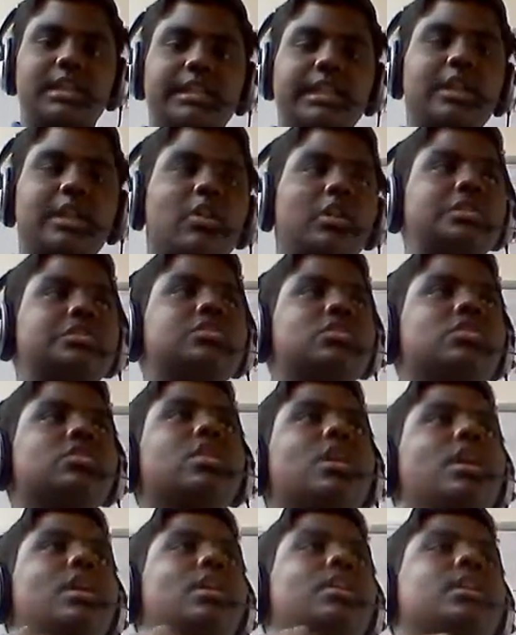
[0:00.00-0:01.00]
They are also
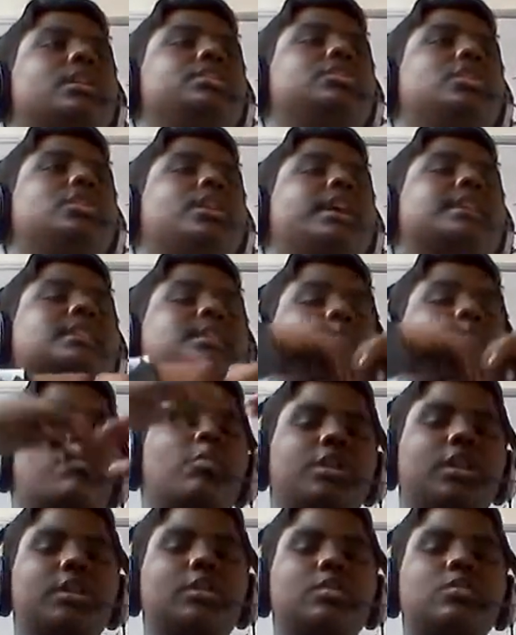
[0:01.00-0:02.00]

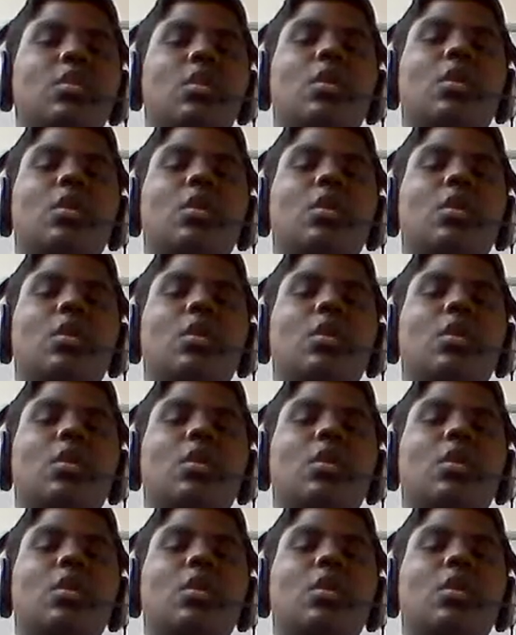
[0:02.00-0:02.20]
exported to